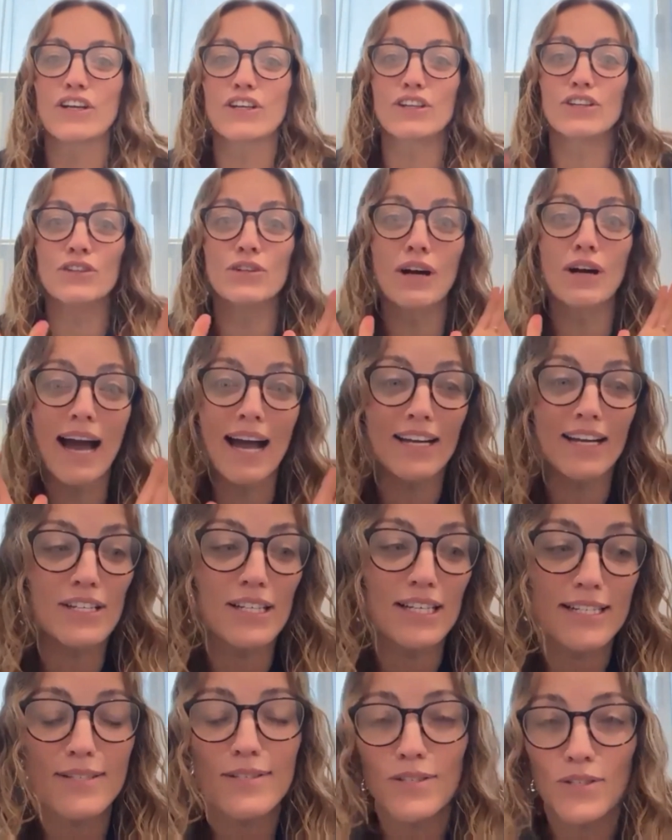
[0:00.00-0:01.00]
You're
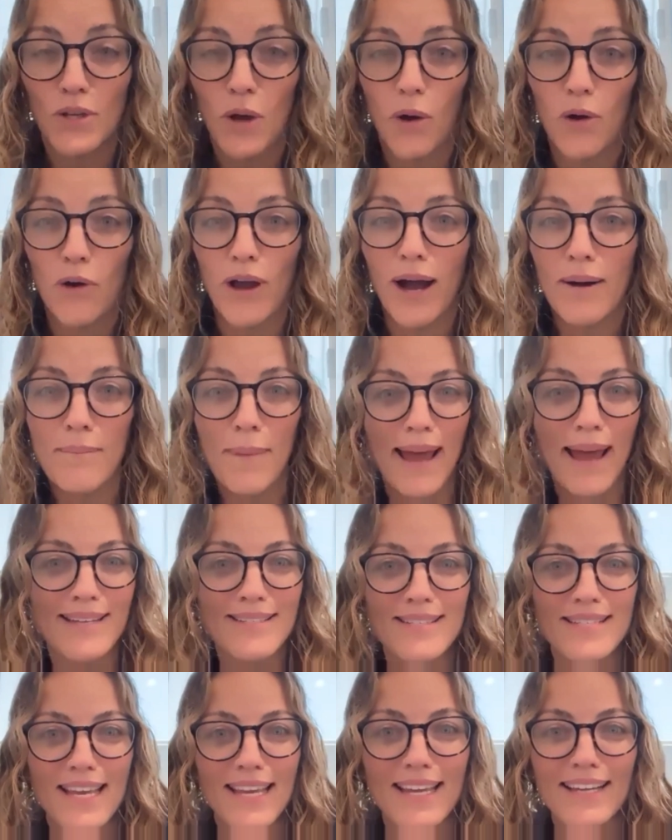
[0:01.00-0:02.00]
actually so
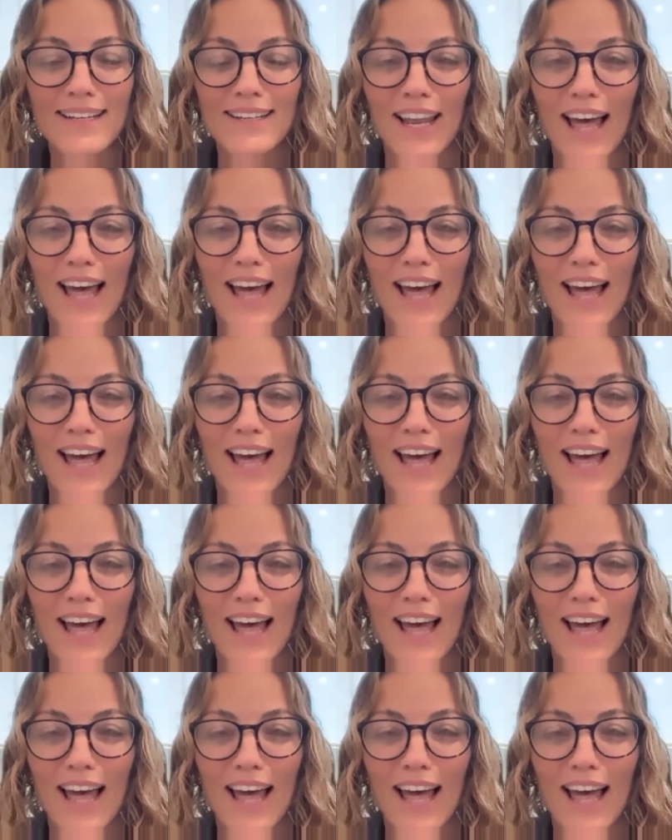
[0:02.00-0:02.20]
amazing.